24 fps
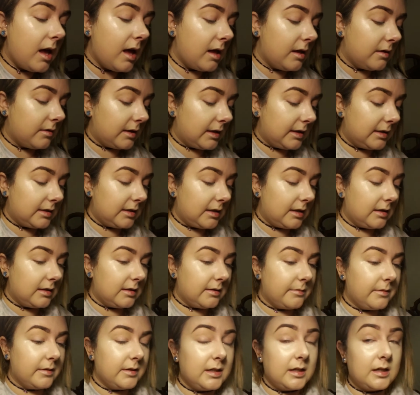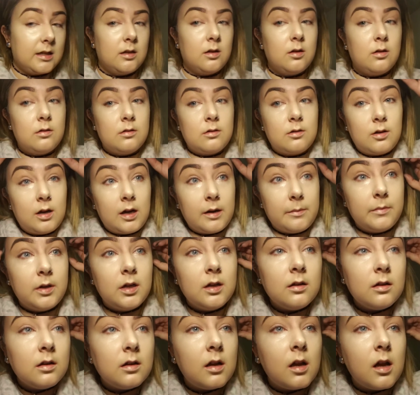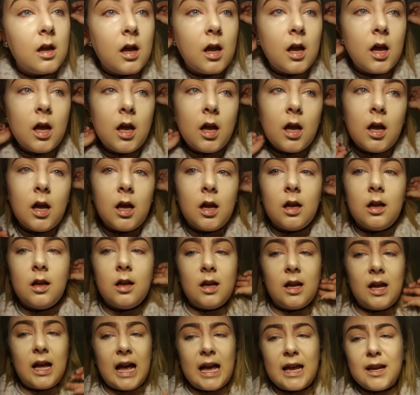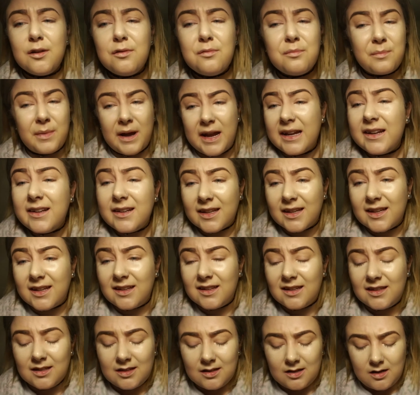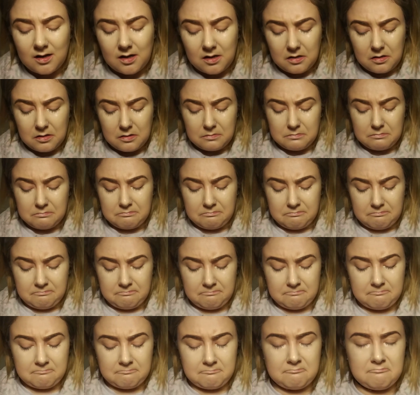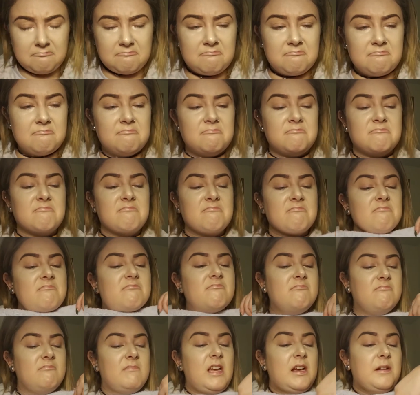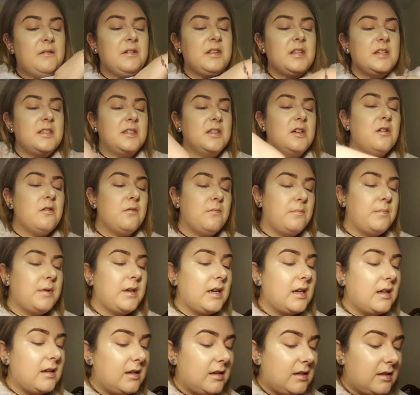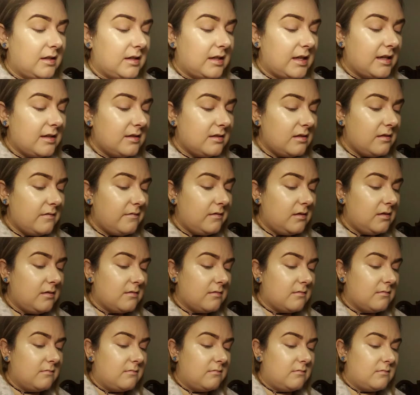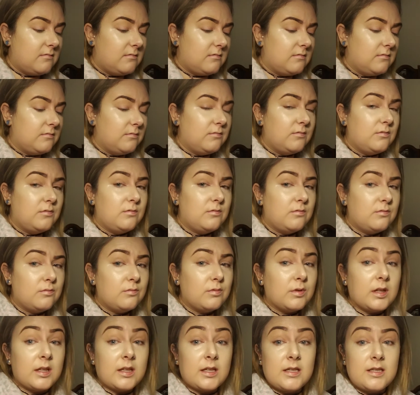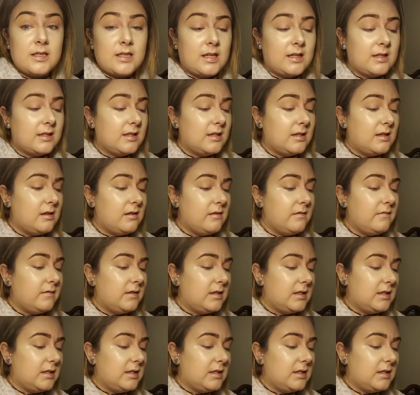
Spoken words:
they say it smells like an old grandma. I don't mind it. I really don't, but I guess if you're really sensitive to